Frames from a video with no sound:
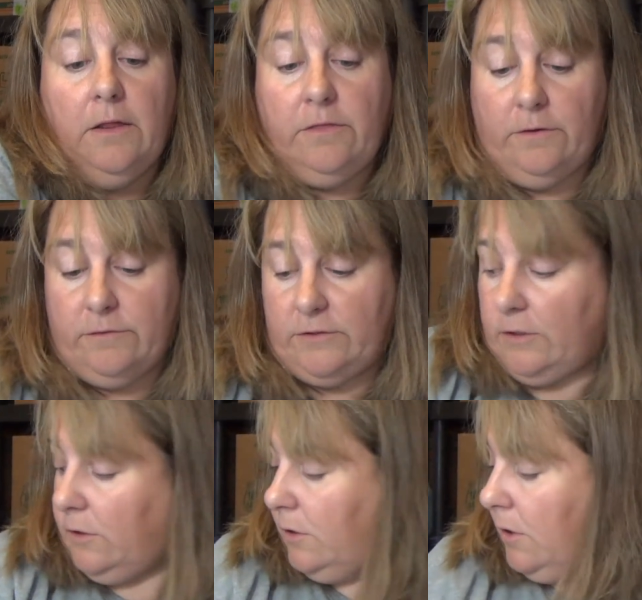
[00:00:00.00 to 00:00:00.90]
Those
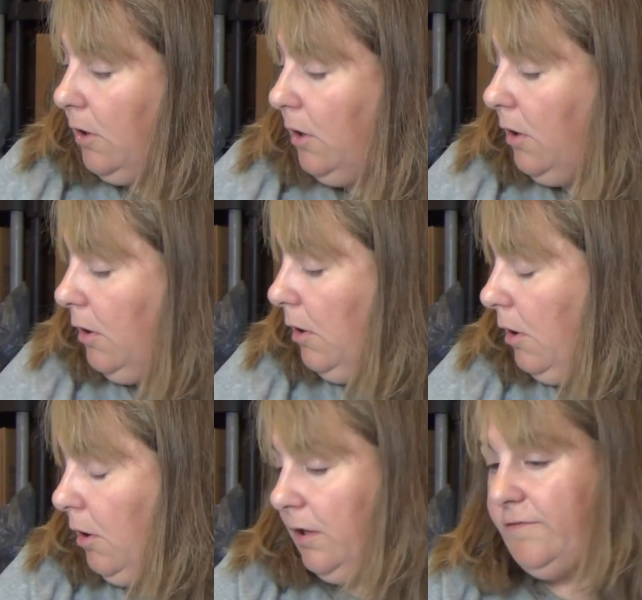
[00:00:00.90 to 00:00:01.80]
are
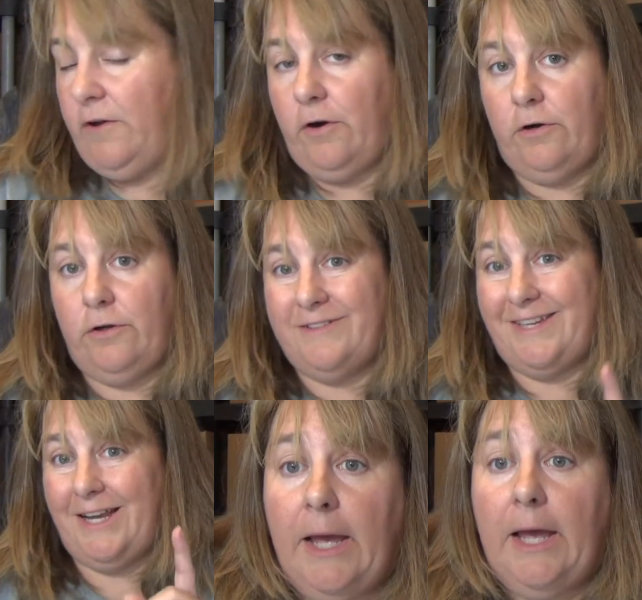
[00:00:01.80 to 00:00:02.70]
all of the hard goods
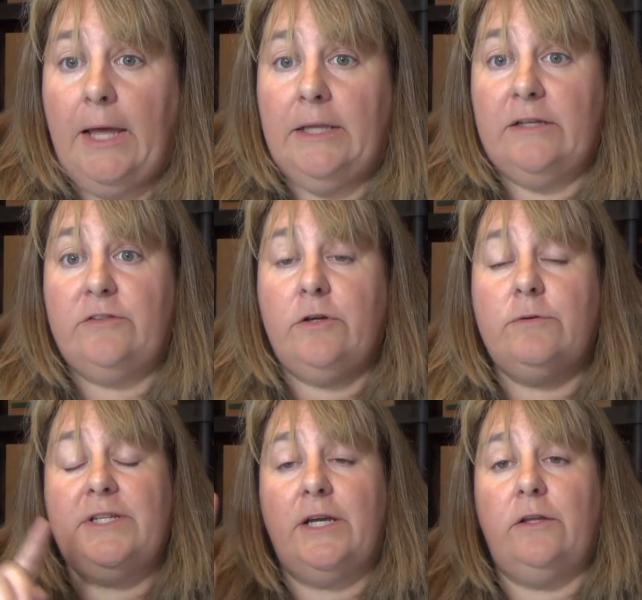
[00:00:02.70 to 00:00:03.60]
I got. And let's
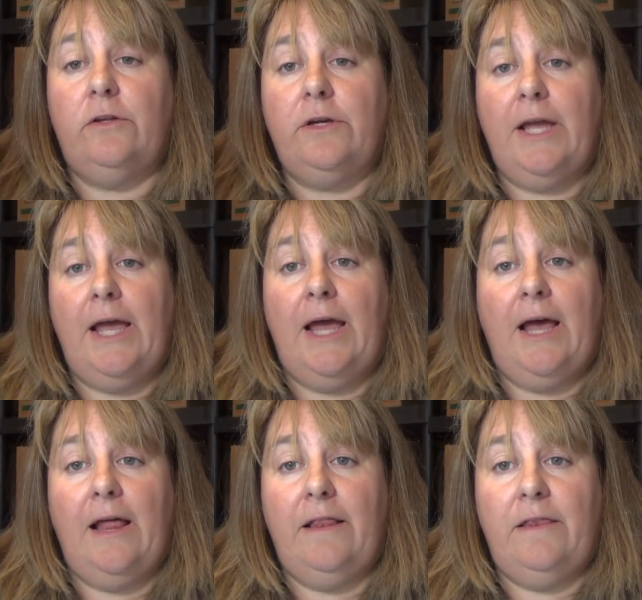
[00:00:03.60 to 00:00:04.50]
go take a look
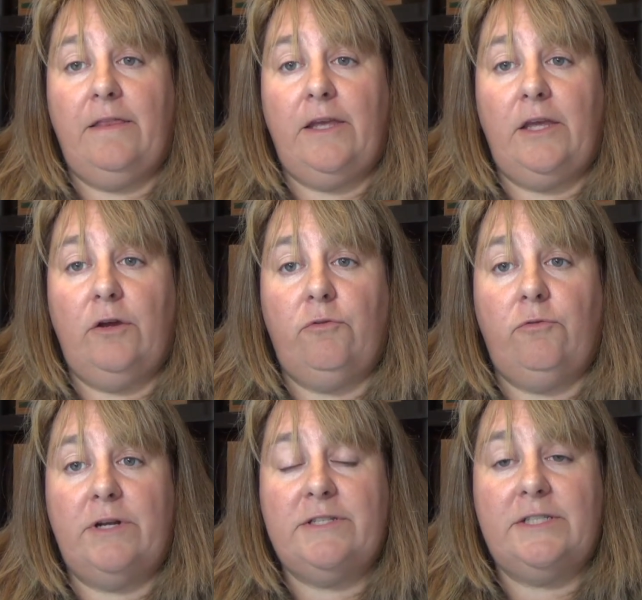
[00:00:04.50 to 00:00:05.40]
at the
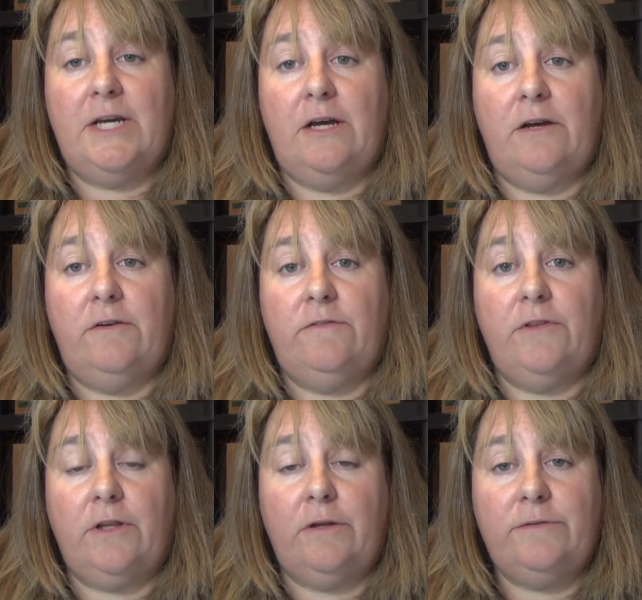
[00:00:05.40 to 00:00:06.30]
rest of
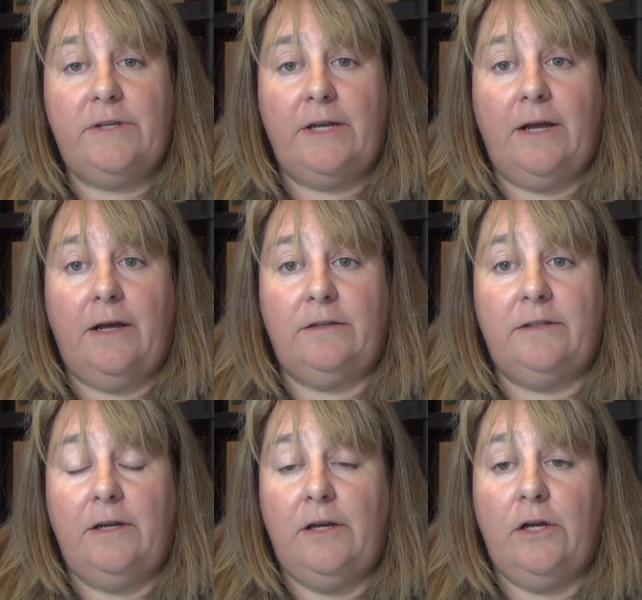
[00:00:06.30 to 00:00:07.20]
the clothes that I
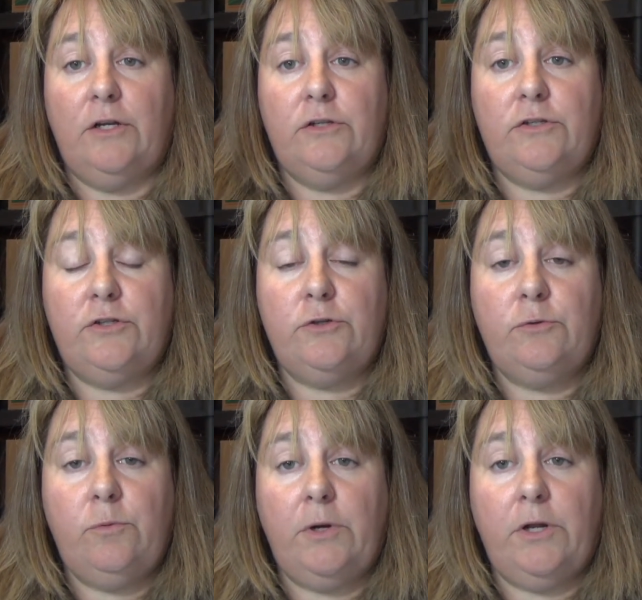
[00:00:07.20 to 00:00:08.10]
got.
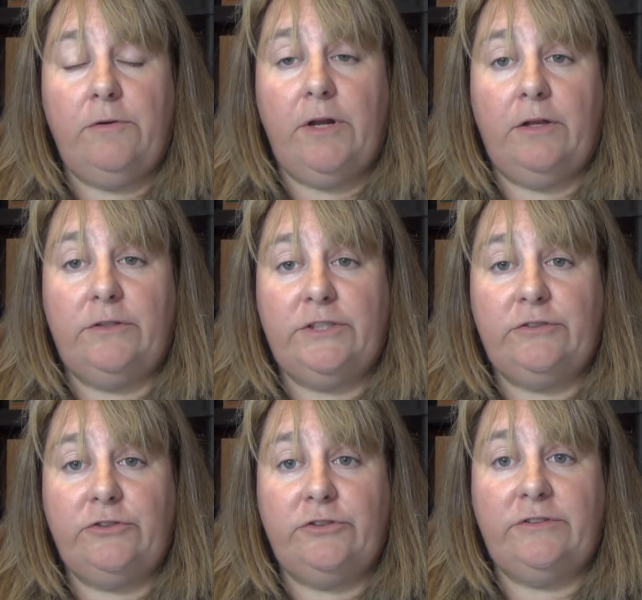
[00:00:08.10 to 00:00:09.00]
2 $100
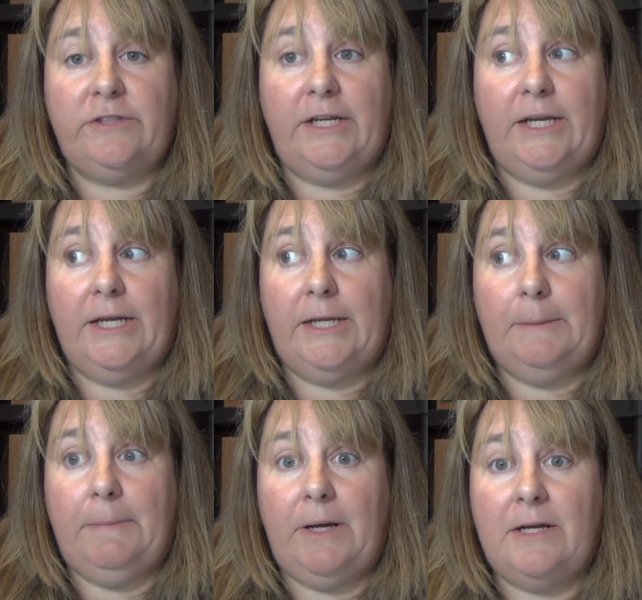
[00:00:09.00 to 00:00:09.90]
t-shirts
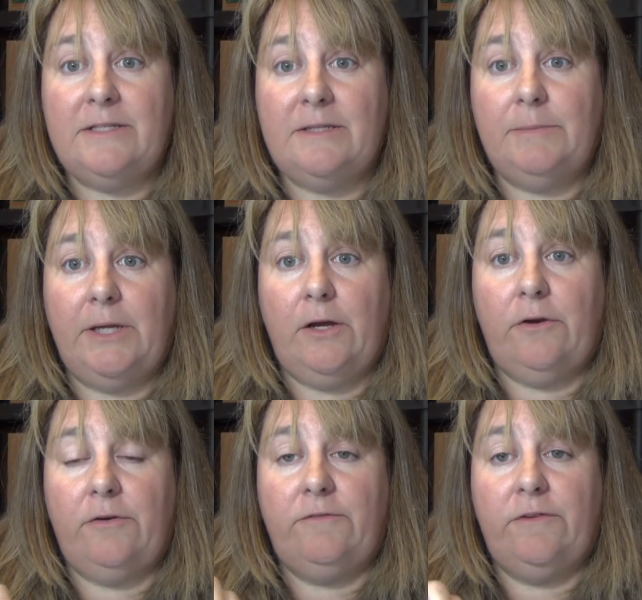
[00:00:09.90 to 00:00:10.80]
and possibly a
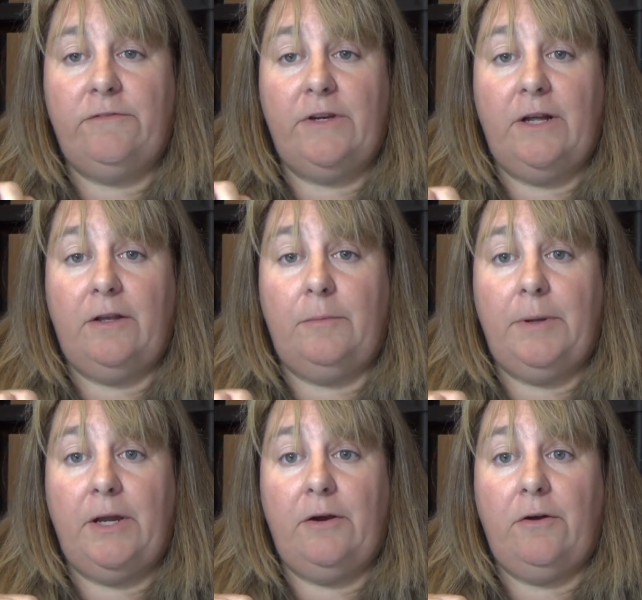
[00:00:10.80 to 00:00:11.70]
$150
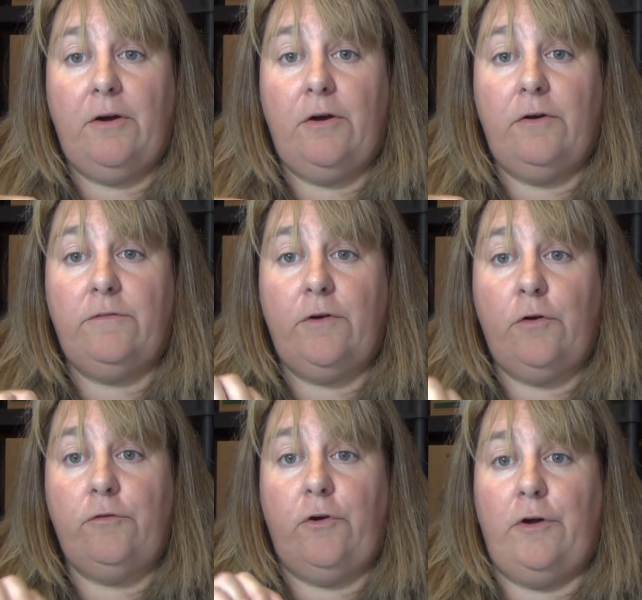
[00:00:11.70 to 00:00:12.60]
pair of
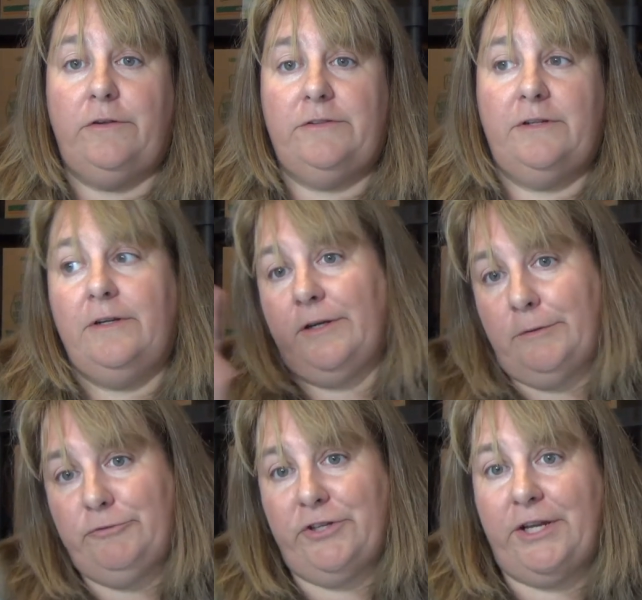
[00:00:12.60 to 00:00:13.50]
overalls.
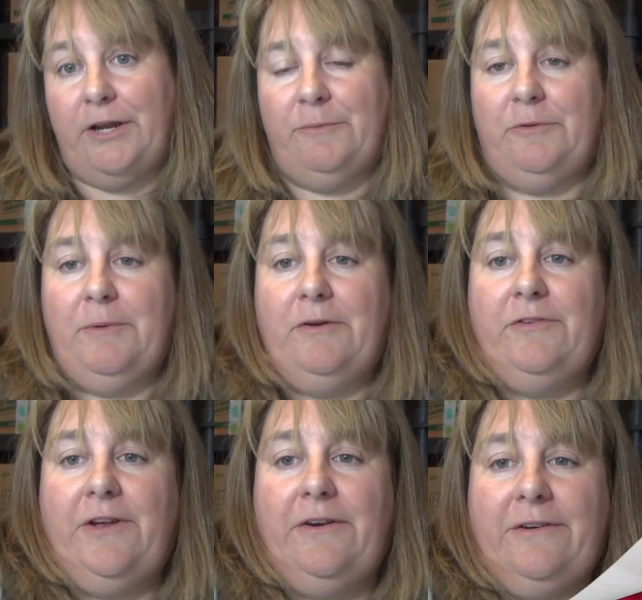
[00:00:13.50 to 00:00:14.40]
Come check it out with me over there.